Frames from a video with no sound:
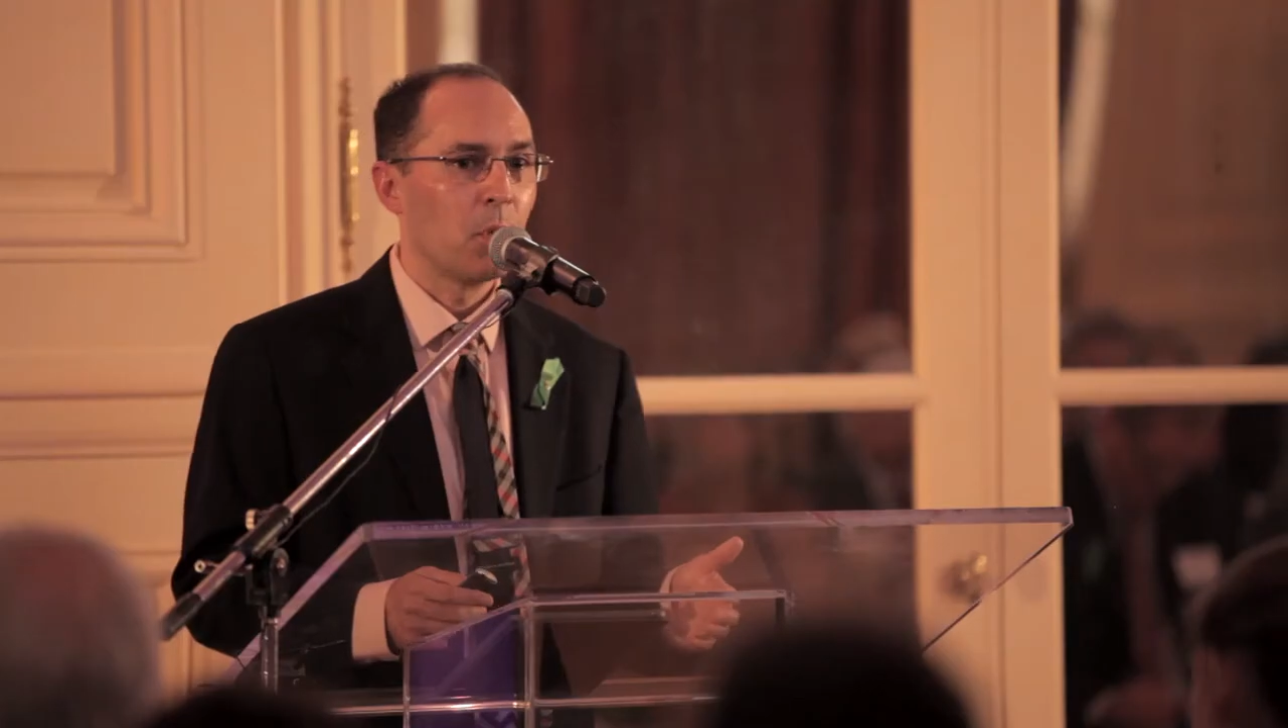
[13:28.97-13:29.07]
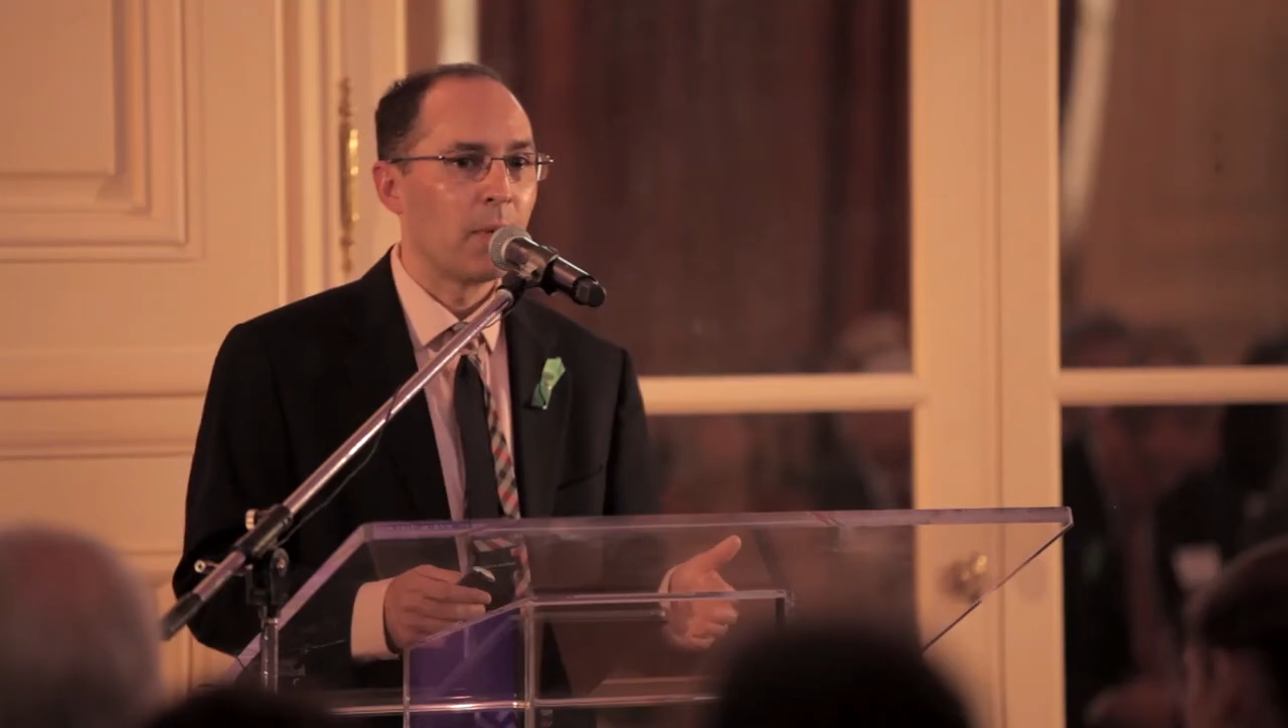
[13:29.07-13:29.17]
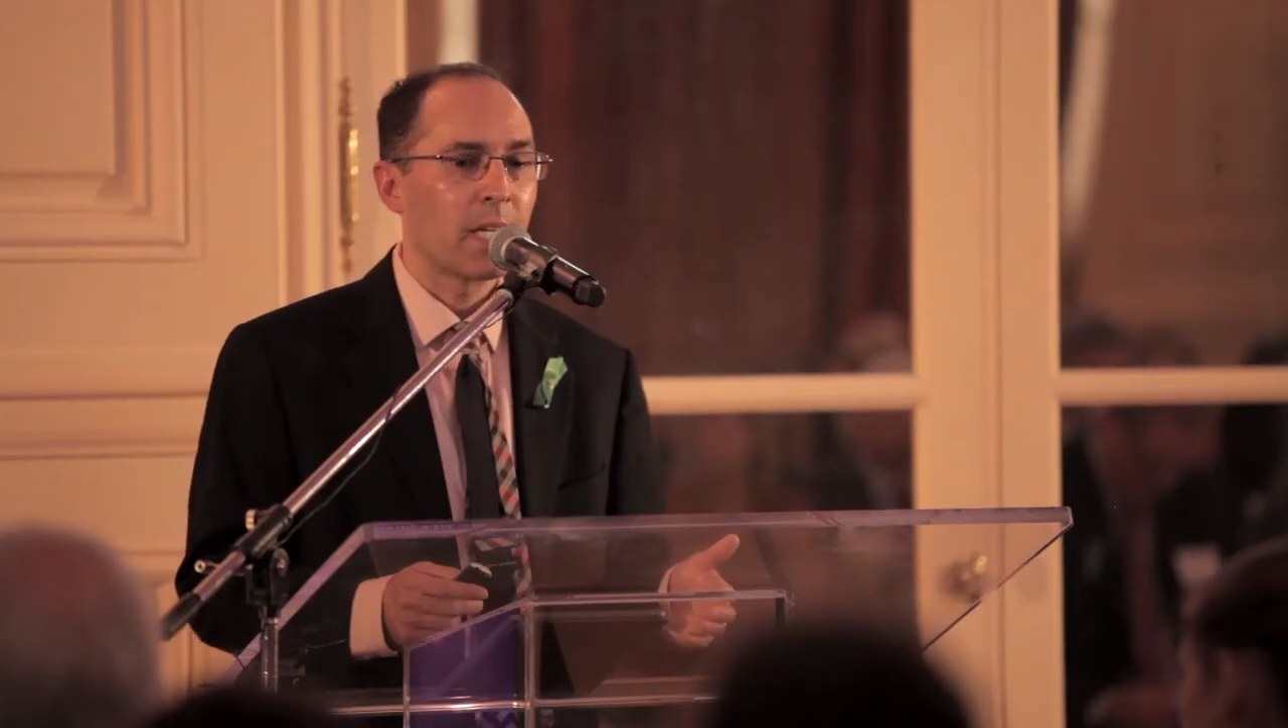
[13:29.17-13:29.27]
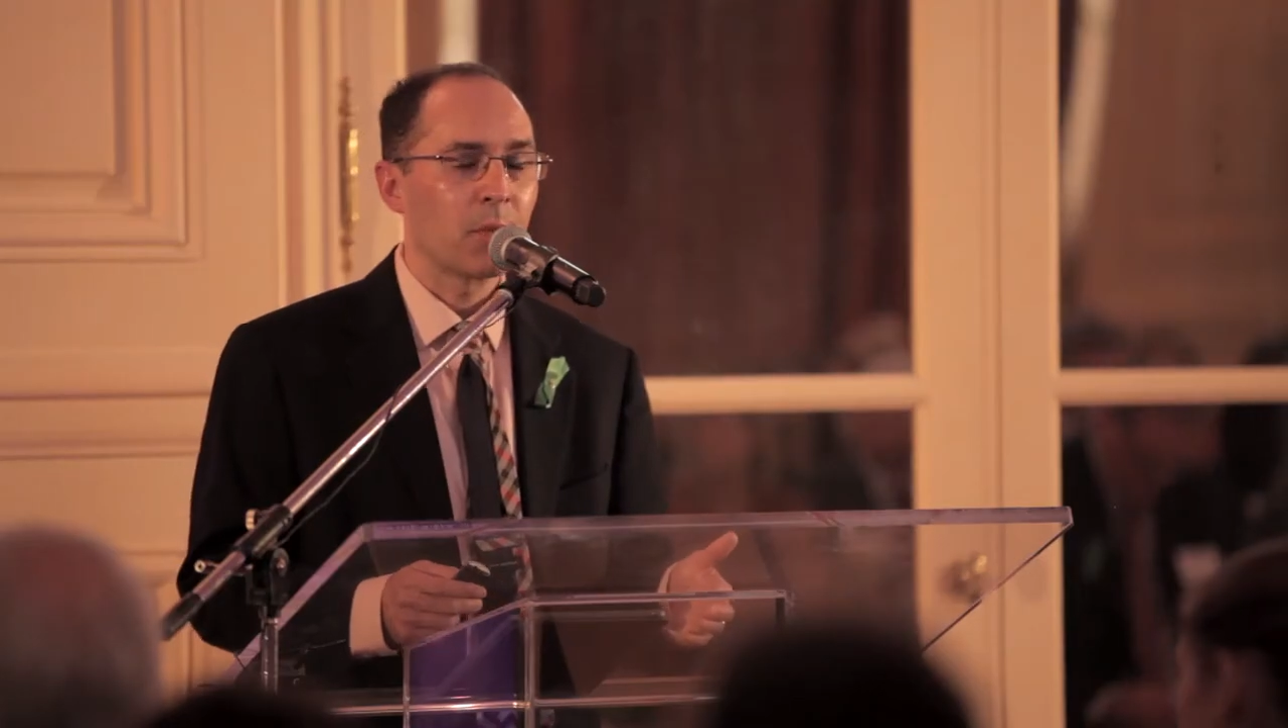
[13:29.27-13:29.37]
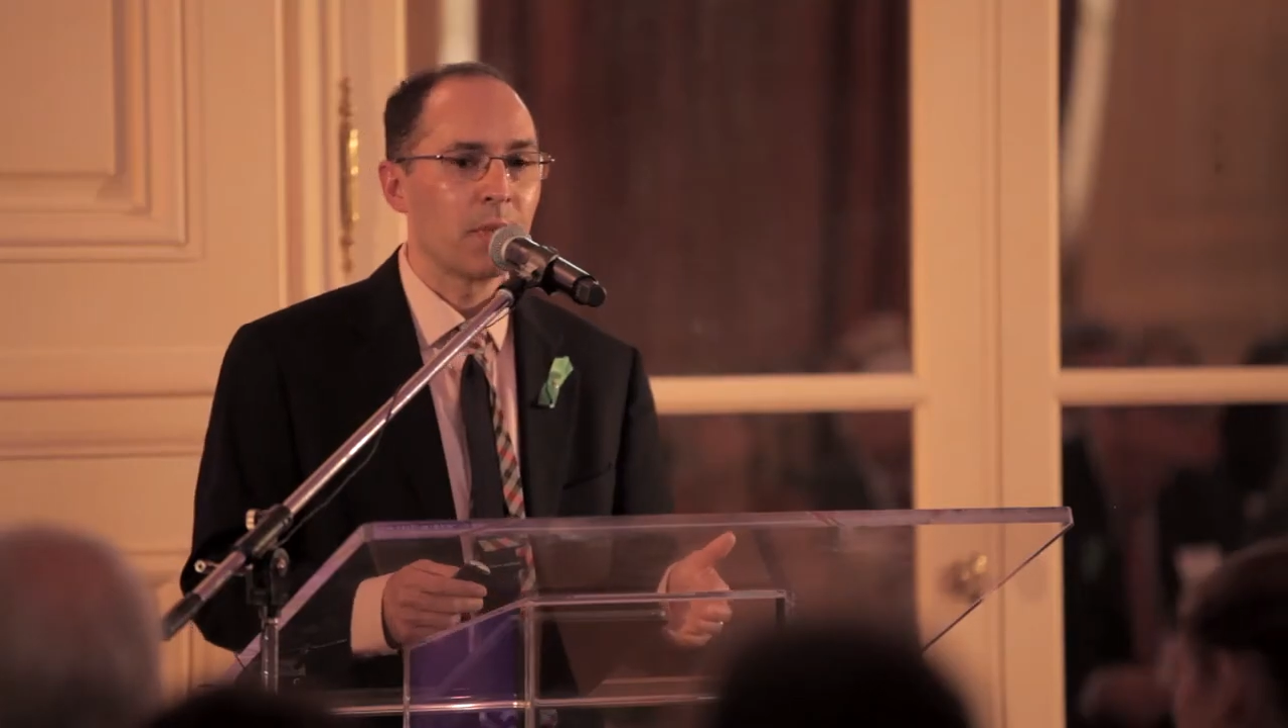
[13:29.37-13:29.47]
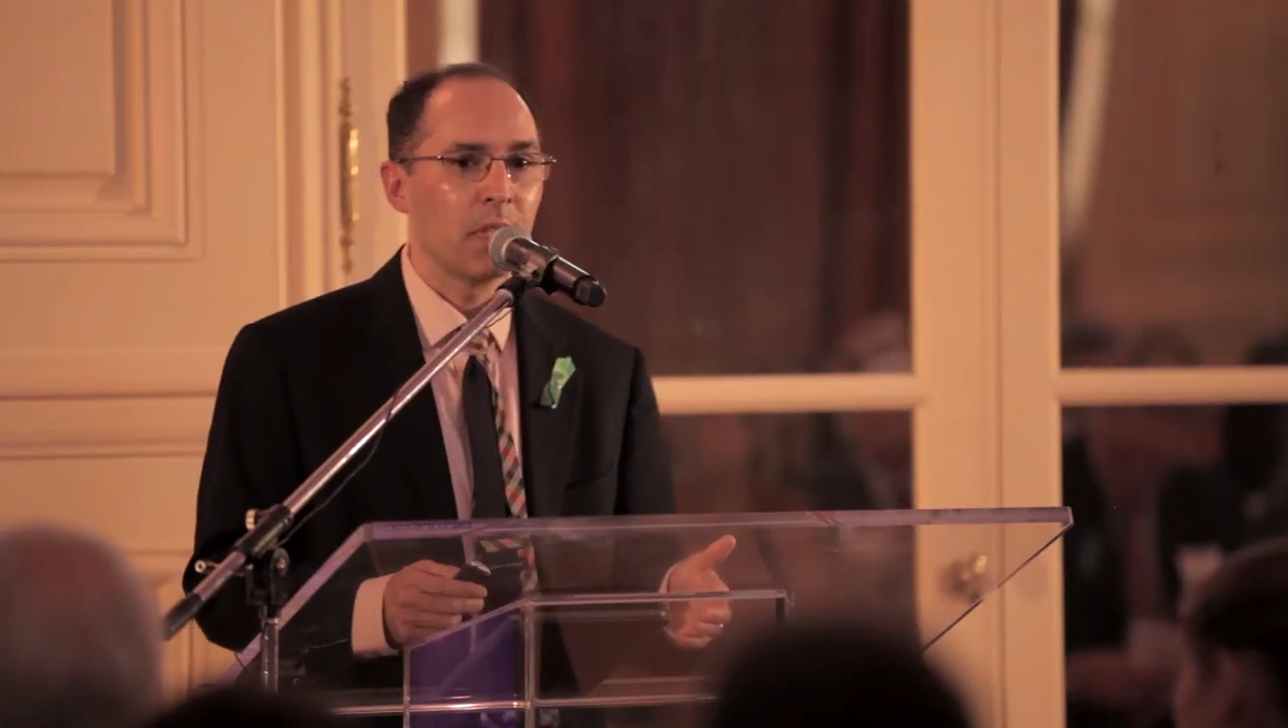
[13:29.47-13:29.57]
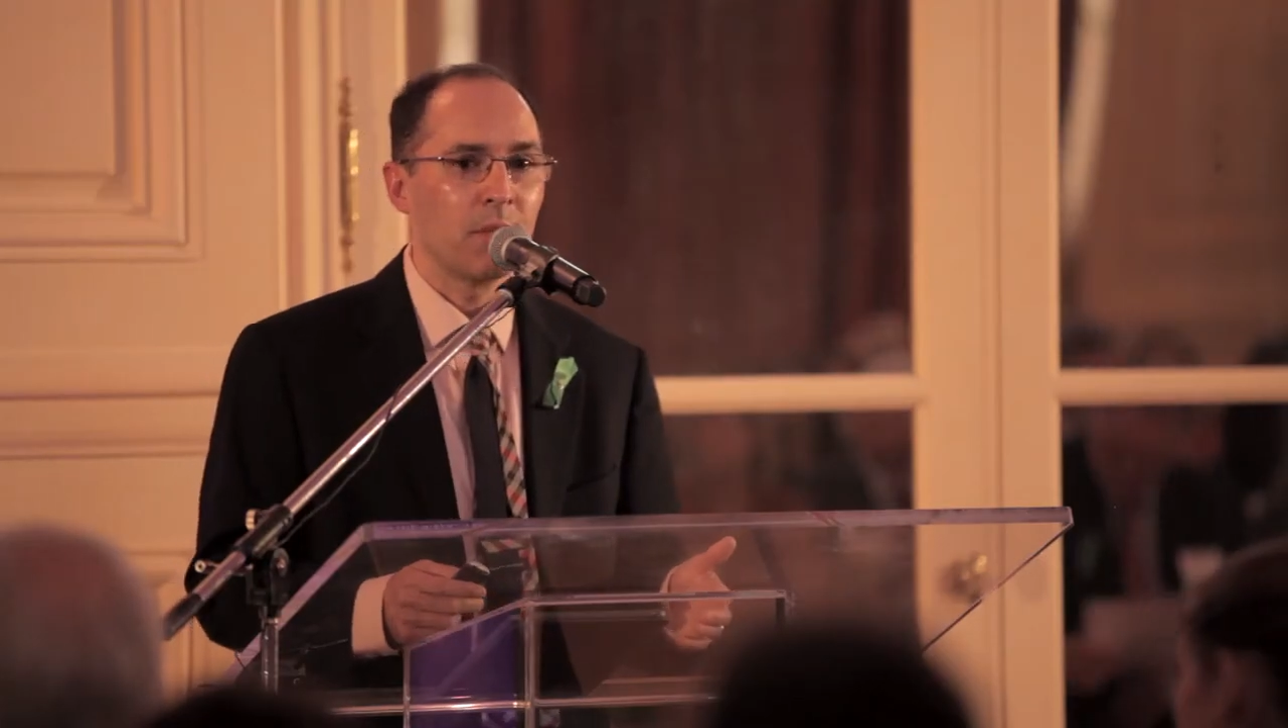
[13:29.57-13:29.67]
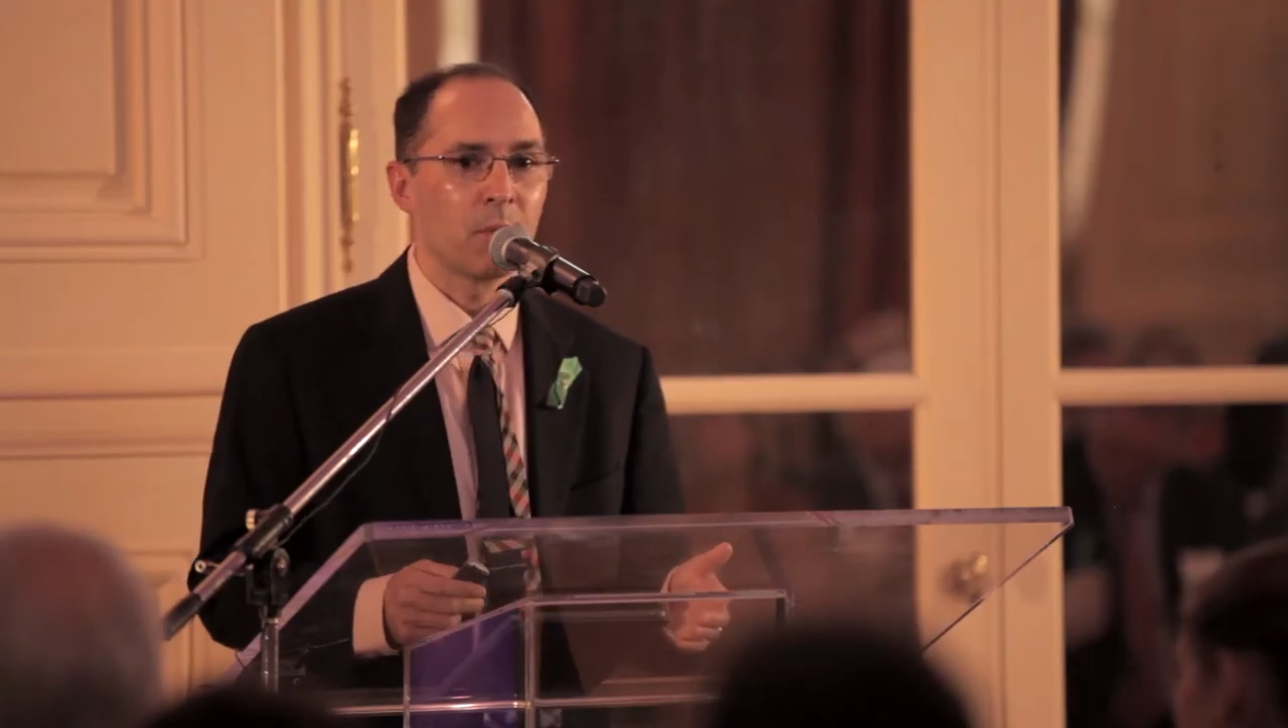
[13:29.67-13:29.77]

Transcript: back and relive